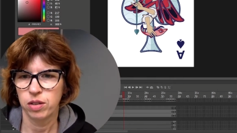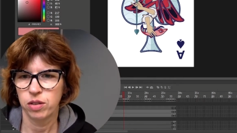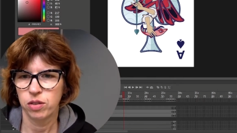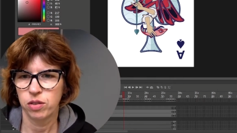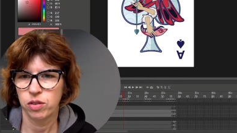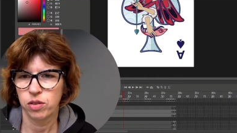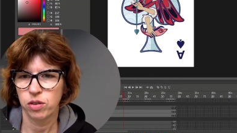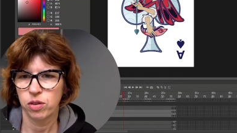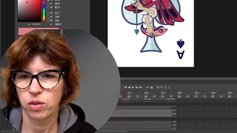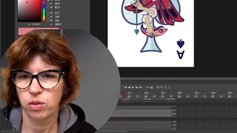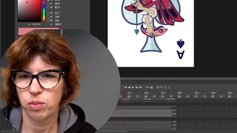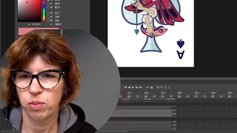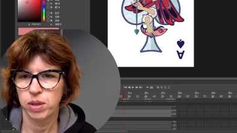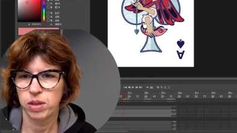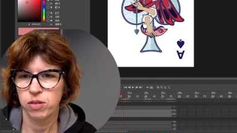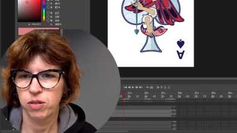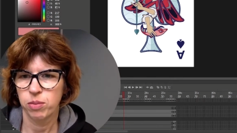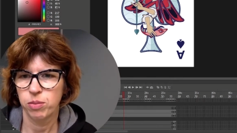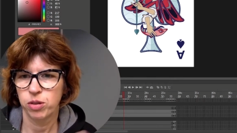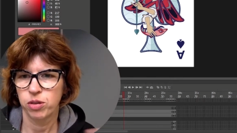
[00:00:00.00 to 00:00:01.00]
So
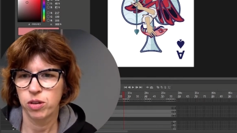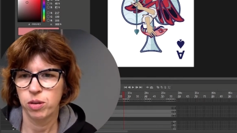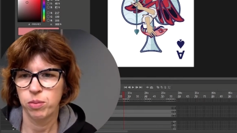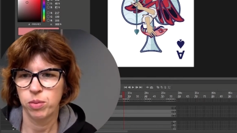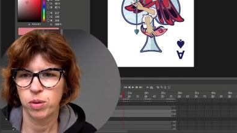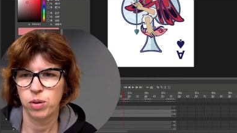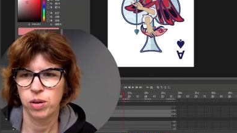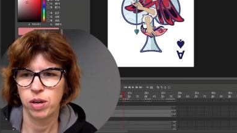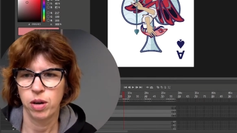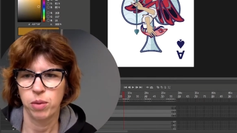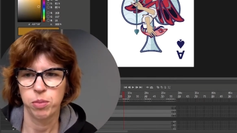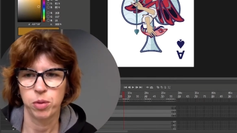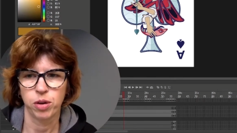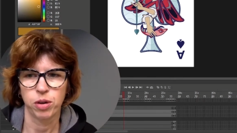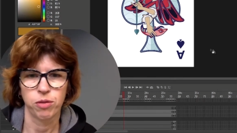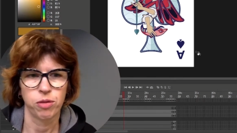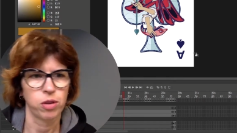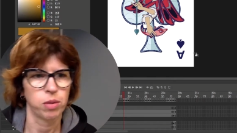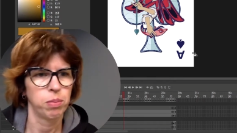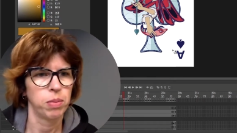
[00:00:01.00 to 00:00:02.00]
Pink Summer Sunburn, now I'm
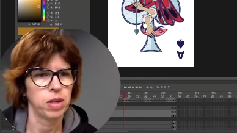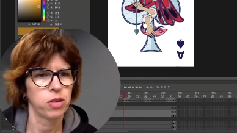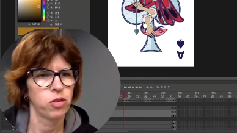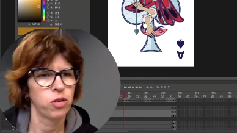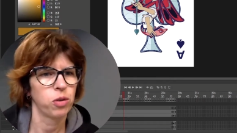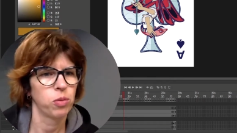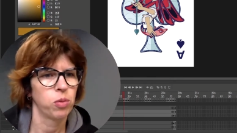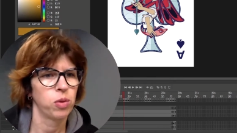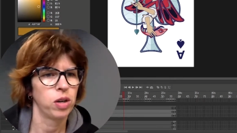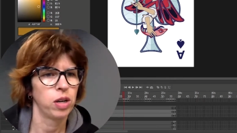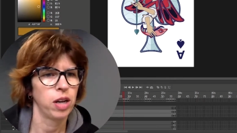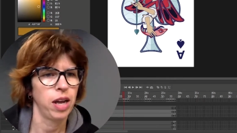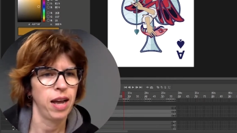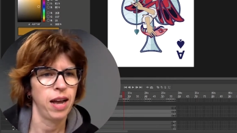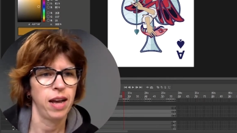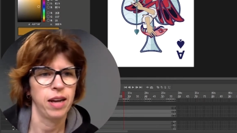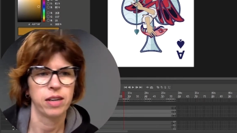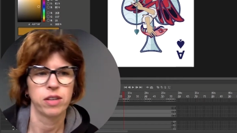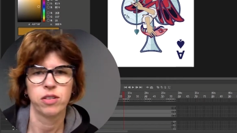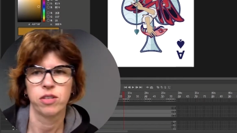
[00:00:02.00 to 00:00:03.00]
looking for the mustard one,
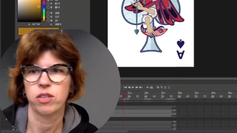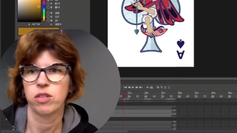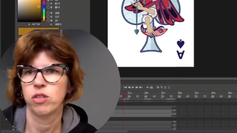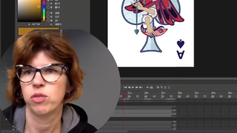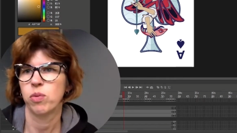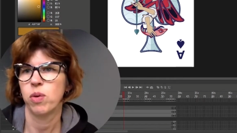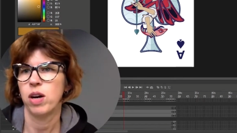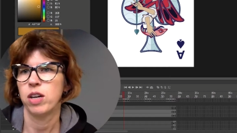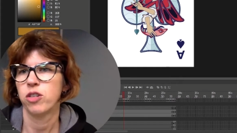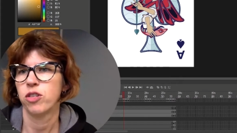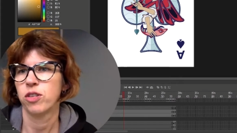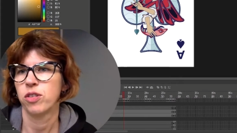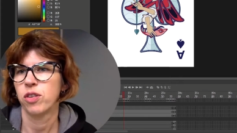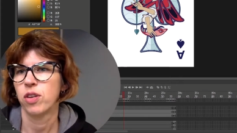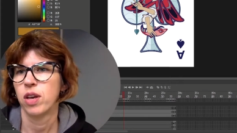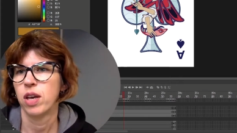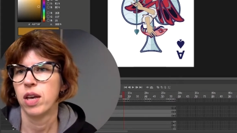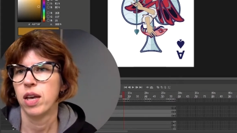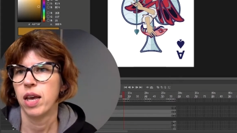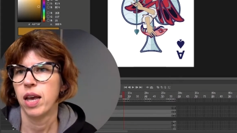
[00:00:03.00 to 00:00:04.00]
adding to the swatches,
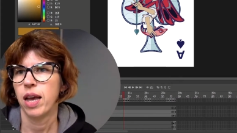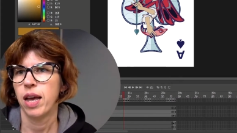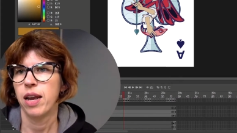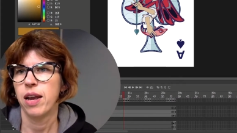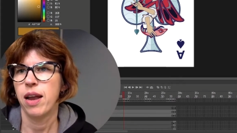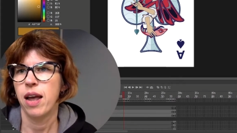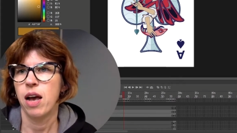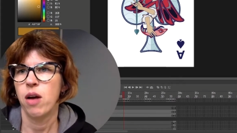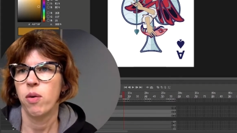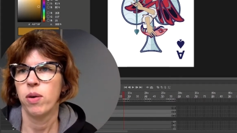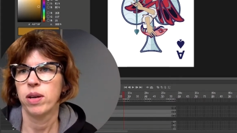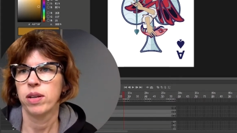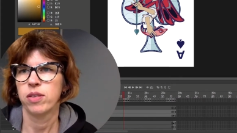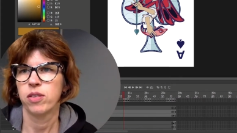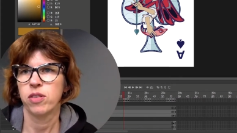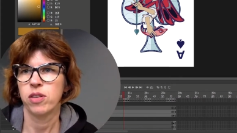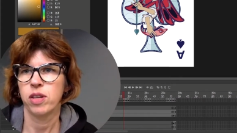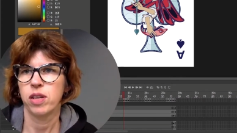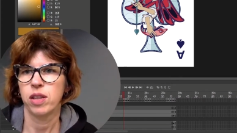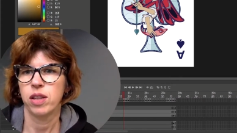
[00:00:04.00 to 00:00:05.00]
and now I can
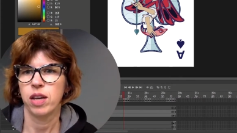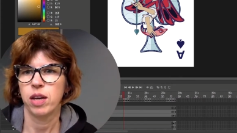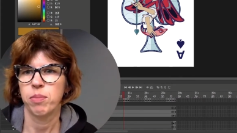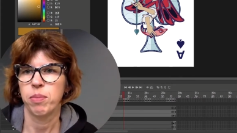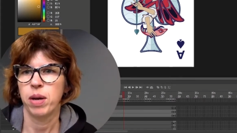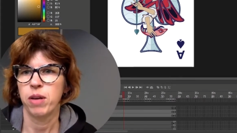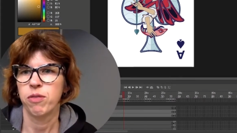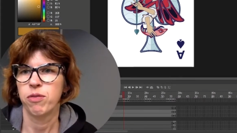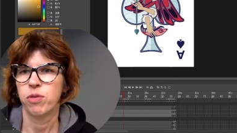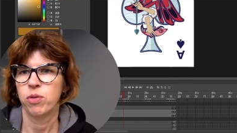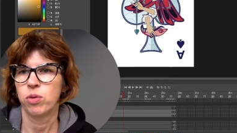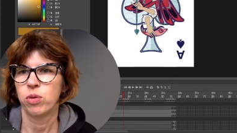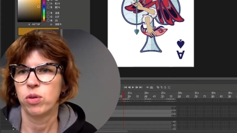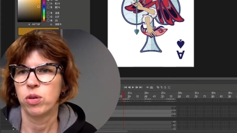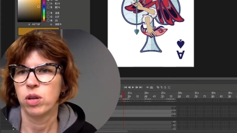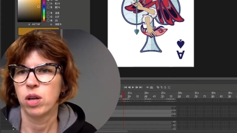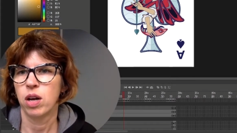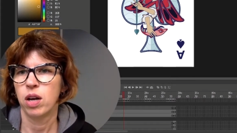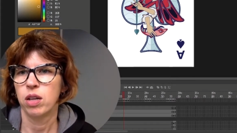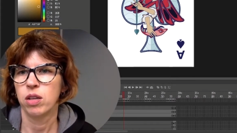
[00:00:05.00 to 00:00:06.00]
see that my
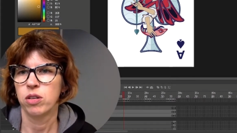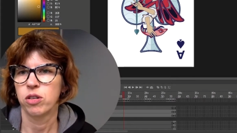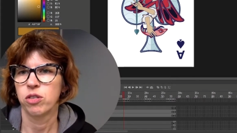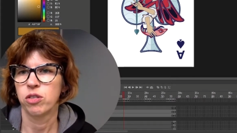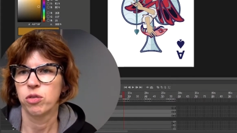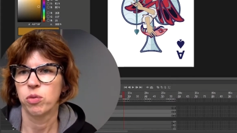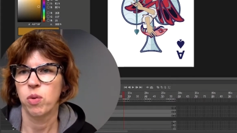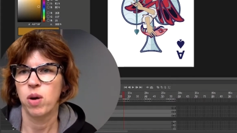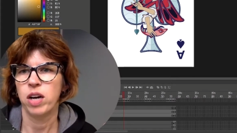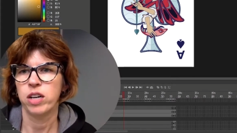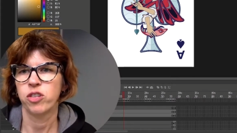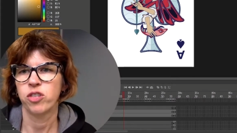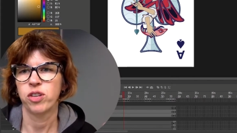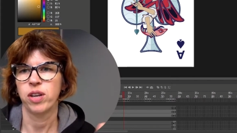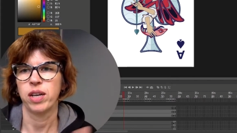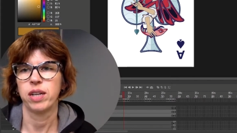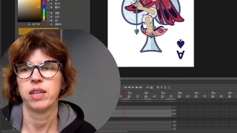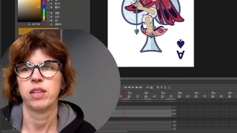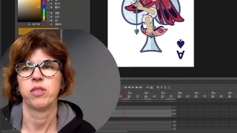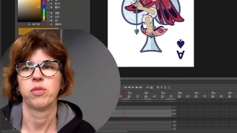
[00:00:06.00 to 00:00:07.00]
full color swatch
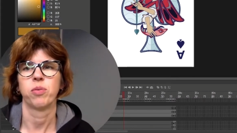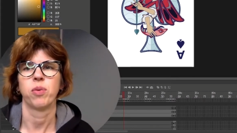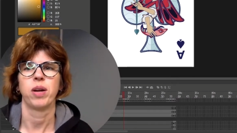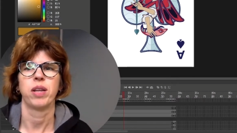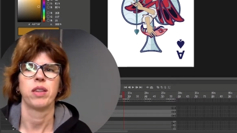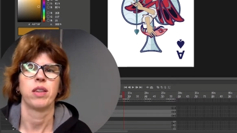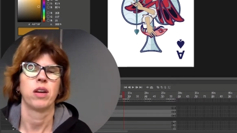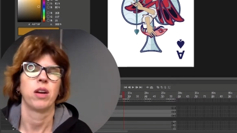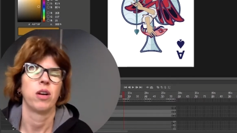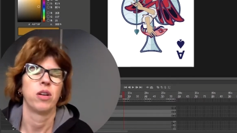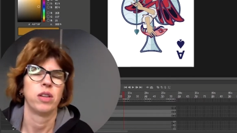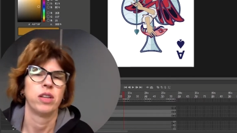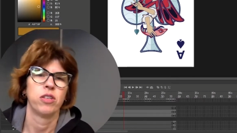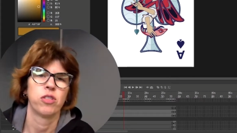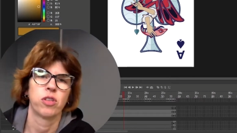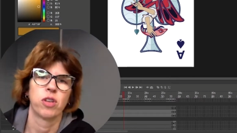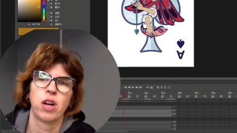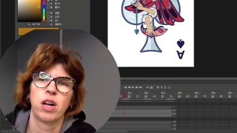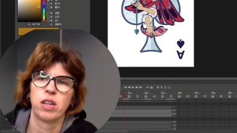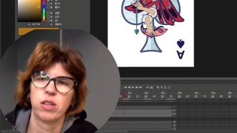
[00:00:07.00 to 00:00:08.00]
set is right there. And these
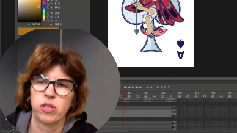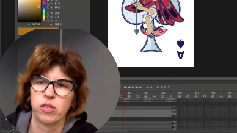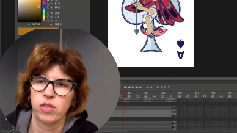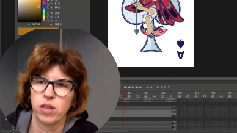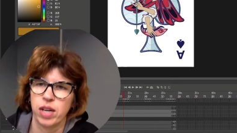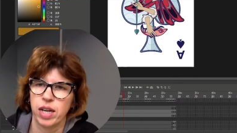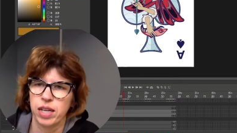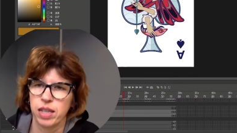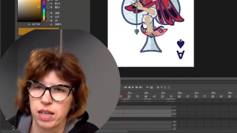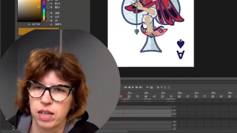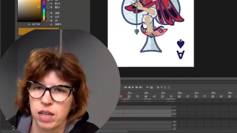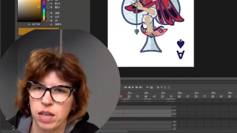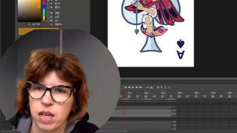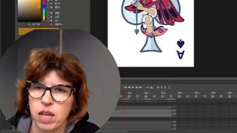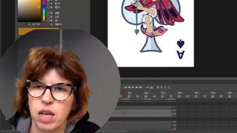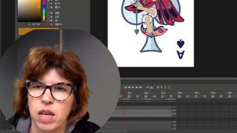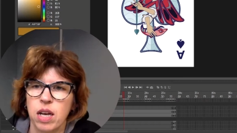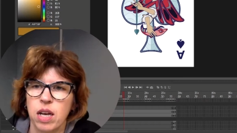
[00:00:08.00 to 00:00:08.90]
are colors that I can